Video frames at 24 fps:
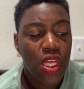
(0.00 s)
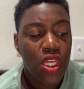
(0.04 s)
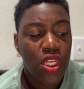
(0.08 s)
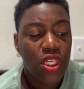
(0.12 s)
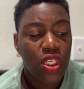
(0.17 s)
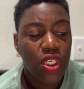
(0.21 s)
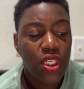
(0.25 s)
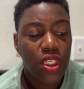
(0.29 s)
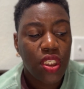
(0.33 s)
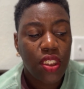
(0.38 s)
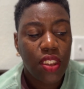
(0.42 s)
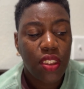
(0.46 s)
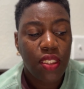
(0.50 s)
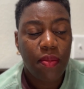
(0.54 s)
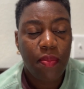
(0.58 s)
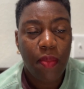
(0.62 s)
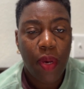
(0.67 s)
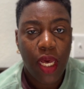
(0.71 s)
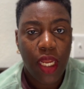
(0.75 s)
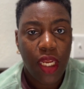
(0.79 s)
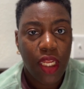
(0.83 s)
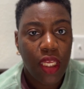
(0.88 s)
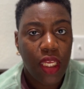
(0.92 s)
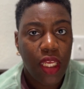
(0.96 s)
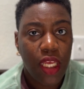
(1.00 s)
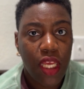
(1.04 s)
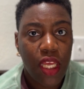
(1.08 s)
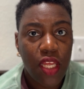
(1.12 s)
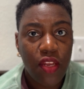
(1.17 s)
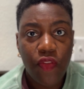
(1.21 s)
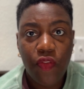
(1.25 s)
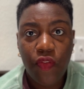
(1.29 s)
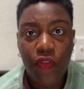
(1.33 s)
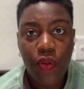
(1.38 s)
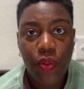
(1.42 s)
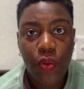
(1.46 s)
just demonic
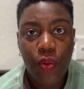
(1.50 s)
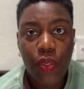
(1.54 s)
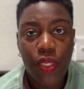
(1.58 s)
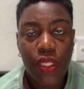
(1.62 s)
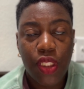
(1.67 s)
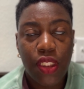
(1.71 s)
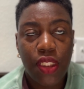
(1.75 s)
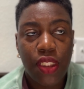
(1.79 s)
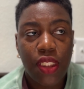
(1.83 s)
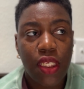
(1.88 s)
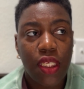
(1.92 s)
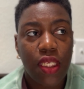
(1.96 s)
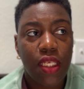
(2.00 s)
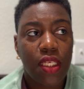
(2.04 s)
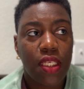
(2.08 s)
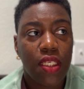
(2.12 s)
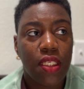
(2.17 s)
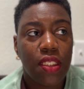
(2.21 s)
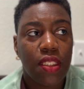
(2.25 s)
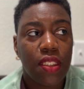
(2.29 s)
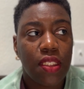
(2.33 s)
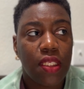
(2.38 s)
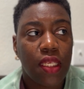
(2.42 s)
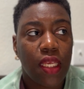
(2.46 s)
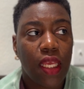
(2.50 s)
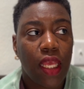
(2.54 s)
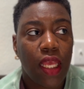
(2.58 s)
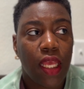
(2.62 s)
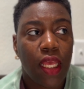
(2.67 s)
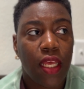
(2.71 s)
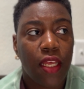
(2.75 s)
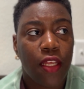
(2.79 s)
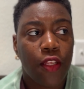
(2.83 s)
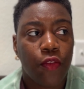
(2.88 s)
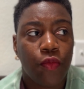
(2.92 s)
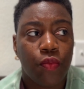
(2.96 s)
influences
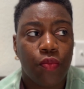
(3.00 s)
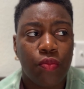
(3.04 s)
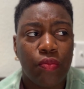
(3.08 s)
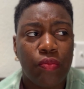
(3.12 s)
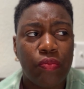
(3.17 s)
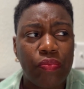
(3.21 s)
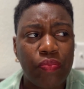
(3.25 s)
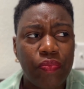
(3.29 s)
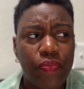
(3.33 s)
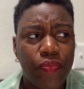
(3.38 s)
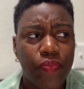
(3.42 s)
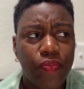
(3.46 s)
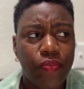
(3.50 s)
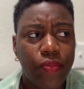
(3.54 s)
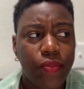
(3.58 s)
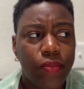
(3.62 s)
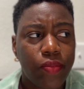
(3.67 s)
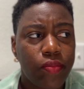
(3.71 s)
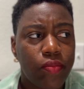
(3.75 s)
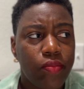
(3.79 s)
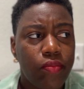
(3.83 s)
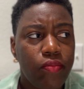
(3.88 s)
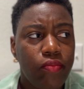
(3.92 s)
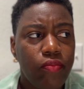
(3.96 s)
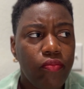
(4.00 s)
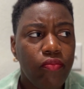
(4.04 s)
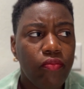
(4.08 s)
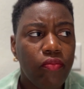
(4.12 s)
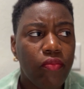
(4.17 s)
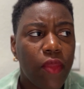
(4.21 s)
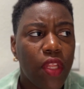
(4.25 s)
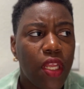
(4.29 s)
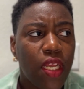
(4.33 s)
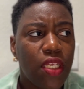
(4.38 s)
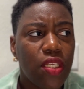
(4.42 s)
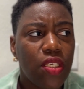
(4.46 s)
and
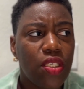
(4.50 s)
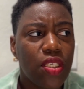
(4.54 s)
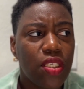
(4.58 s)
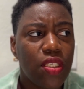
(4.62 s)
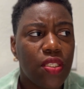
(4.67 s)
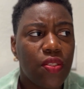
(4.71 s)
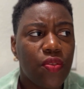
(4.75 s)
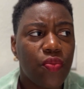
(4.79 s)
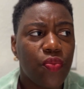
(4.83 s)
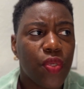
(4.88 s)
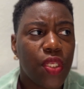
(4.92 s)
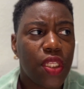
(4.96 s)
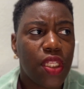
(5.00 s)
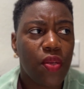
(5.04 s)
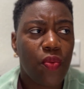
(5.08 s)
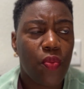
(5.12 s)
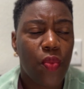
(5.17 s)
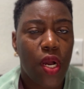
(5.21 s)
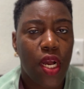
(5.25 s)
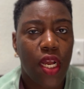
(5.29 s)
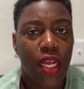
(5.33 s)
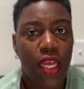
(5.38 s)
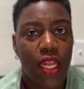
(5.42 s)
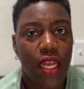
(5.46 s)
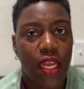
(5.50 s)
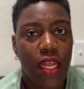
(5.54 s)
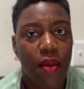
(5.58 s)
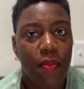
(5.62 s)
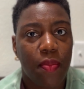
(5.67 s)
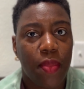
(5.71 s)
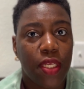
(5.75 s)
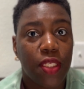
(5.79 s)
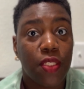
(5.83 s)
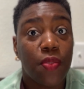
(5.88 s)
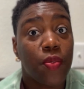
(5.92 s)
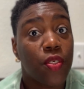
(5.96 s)
just really walking out
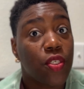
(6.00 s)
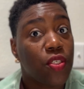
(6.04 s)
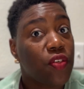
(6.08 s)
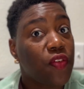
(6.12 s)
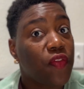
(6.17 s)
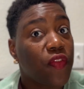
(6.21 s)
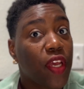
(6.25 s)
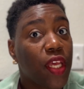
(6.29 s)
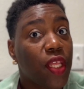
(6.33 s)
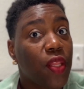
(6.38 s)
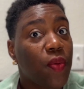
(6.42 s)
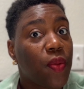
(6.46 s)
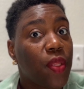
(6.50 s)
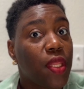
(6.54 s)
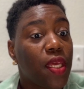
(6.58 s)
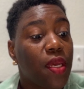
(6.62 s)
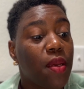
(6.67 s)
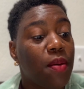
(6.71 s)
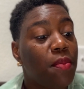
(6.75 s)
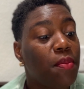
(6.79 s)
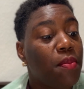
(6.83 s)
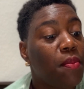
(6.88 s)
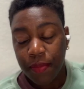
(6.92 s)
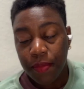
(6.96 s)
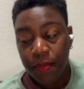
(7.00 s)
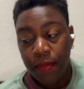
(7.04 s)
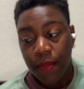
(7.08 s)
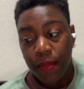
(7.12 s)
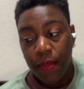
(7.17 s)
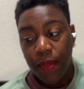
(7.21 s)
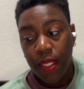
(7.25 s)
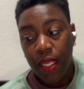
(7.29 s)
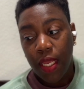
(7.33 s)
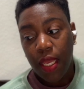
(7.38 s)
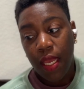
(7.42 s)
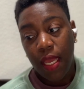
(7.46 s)
my spiritual faith with him.
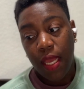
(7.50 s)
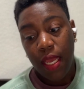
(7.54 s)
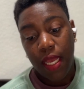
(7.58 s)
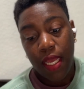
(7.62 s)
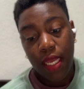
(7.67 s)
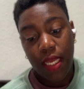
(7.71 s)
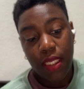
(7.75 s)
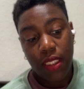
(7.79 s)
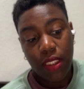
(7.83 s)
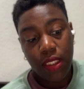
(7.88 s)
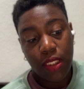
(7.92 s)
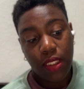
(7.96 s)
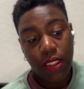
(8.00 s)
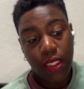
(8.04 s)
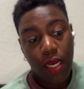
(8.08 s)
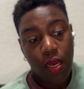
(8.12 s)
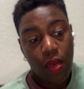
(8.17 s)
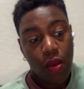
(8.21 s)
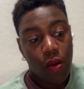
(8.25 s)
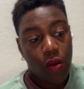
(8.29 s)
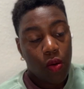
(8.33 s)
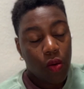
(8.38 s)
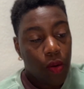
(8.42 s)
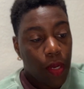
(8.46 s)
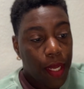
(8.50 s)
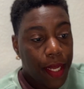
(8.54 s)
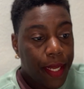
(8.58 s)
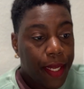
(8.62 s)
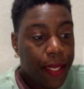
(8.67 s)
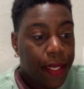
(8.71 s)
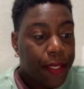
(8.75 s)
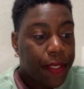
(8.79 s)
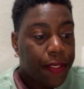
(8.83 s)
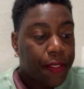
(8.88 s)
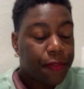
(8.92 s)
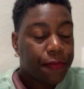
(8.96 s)
And so
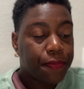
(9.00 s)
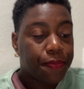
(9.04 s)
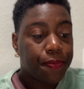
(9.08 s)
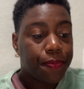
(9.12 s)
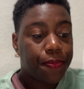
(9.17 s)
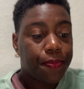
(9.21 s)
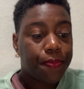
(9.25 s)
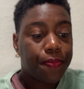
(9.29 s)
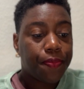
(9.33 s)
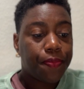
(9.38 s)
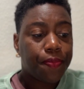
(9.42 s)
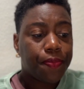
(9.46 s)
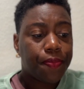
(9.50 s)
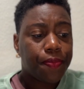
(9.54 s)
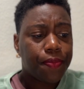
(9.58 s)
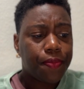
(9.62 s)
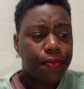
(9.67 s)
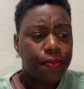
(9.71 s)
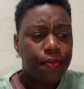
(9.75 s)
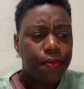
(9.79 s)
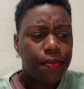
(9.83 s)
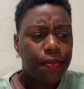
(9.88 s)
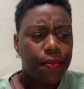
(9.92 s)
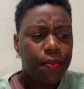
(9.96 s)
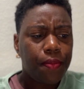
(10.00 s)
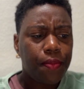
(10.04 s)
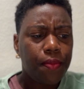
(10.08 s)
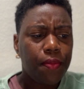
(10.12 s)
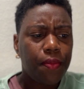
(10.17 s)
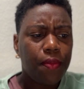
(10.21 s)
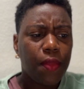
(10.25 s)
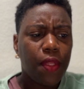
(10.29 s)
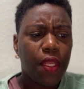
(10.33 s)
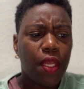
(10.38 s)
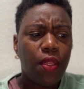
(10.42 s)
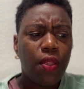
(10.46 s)
um,
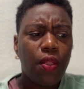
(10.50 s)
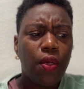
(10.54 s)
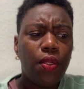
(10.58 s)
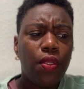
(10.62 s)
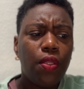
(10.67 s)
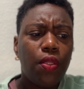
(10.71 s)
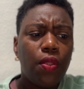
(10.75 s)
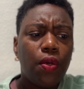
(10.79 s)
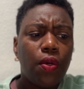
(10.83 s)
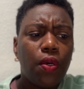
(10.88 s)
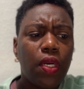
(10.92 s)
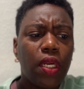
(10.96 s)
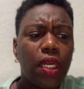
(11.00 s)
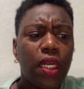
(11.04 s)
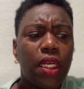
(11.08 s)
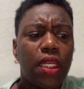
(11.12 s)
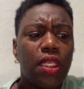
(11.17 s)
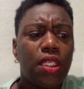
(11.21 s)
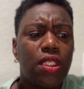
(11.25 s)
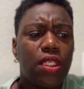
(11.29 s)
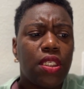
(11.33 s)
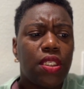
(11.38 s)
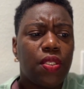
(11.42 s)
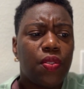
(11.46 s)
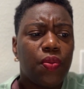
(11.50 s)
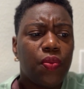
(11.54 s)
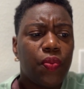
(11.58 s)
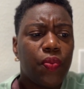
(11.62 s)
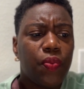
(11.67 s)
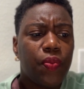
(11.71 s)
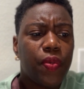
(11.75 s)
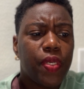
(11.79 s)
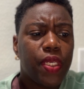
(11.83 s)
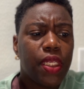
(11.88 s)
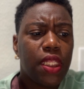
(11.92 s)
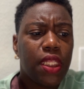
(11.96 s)
the Lord just
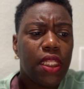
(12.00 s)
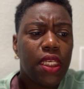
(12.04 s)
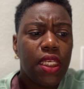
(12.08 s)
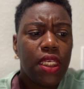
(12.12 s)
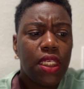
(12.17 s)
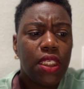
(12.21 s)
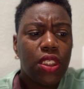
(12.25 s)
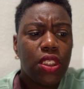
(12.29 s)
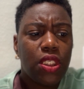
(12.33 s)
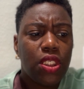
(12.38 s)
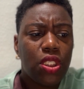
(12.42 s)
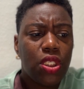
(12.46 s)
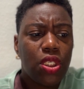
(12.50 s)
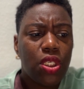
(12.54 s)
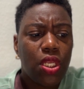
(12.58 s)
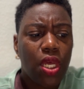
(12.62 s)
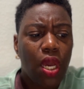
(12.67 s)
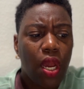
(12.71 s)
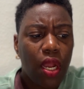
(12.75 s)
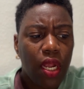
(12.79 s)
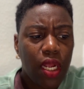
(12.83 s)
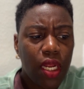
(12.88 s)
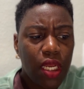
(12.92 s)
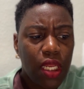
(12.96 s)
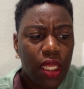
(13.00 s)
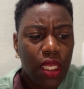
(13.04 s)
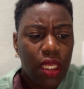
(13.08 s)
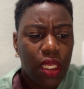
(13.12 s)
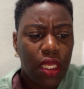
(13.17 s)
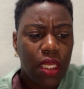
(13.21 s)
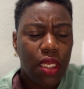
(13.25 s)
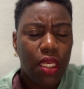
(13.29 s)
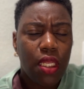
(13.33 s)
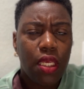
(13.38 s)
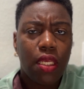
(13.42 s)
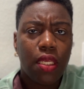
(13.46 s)
really
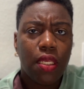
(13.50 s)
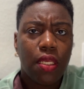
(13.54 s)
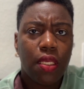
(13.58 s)
started